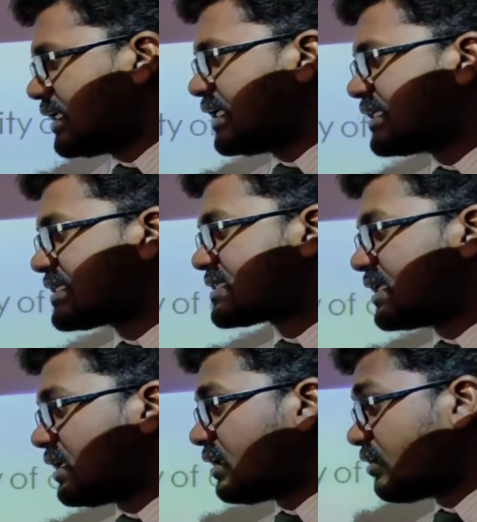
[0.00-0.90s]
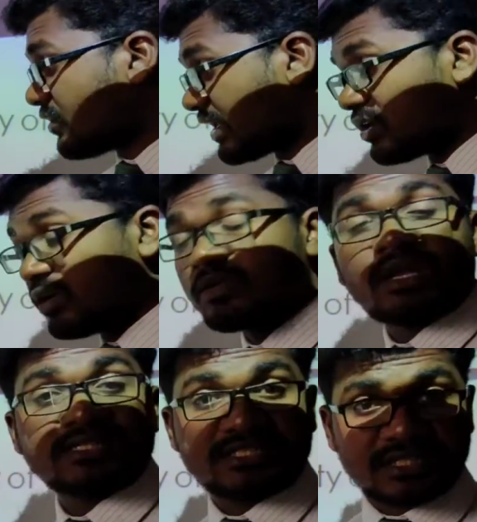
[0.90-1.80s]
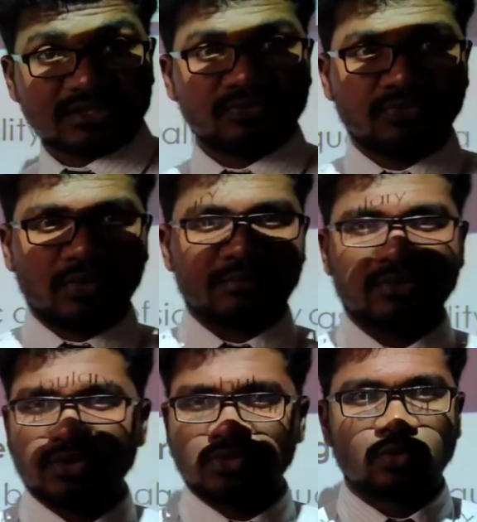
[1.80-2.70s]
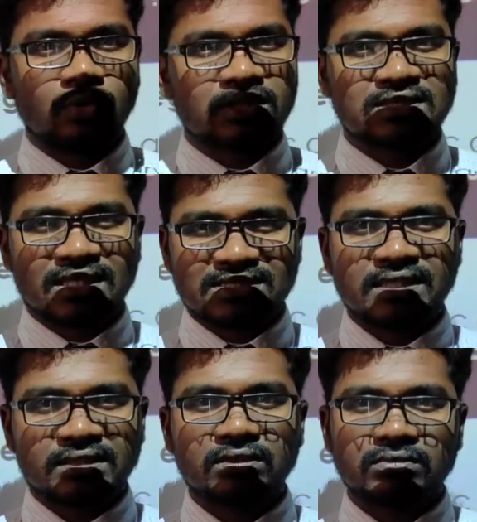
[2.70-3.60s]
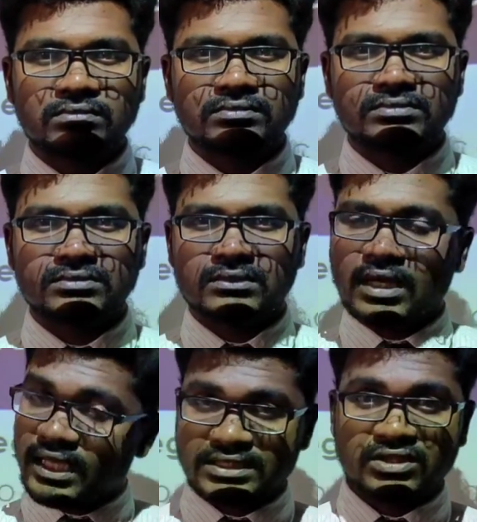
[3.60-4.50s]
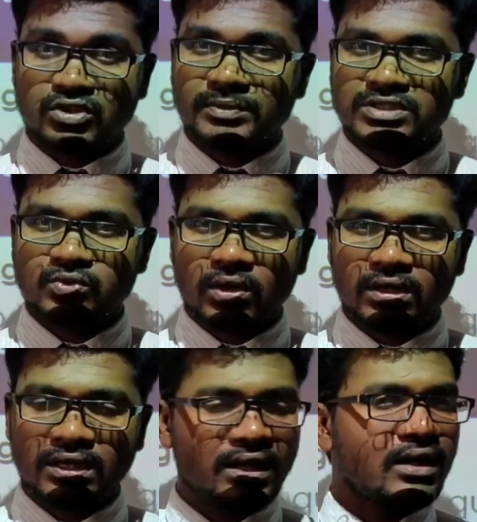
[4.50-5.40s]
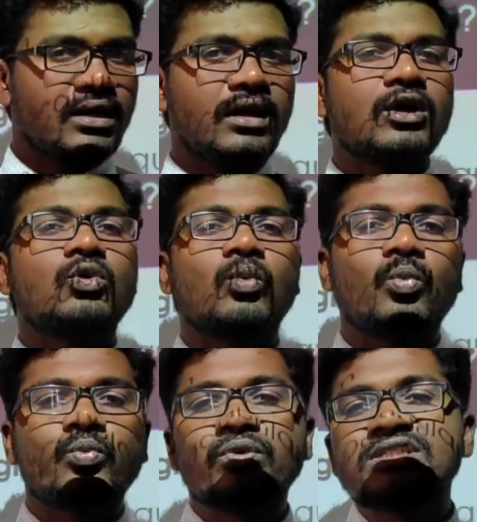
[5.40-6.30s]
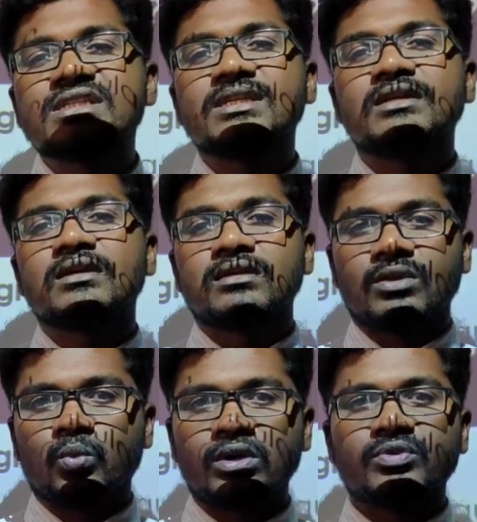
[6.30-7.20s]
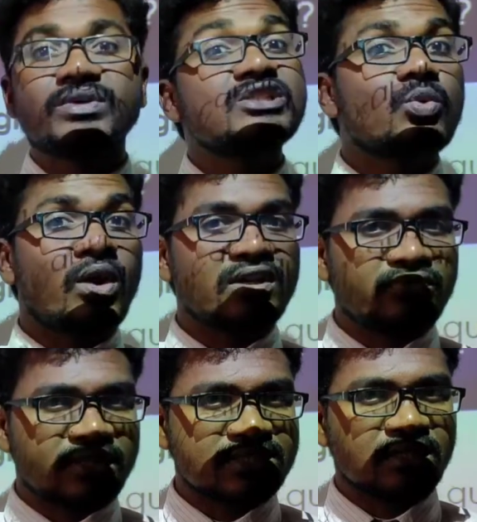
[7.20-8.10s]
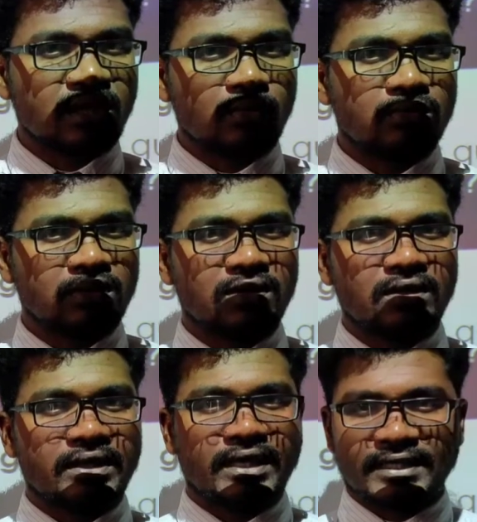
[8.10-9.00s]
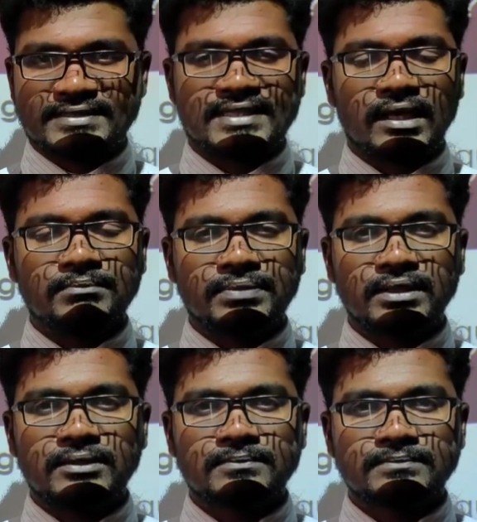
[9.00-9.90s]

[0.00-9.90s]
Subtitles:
It is the regular adjective form. You know what is adjective? Adjective means what? The word which qualifies the noun. Example: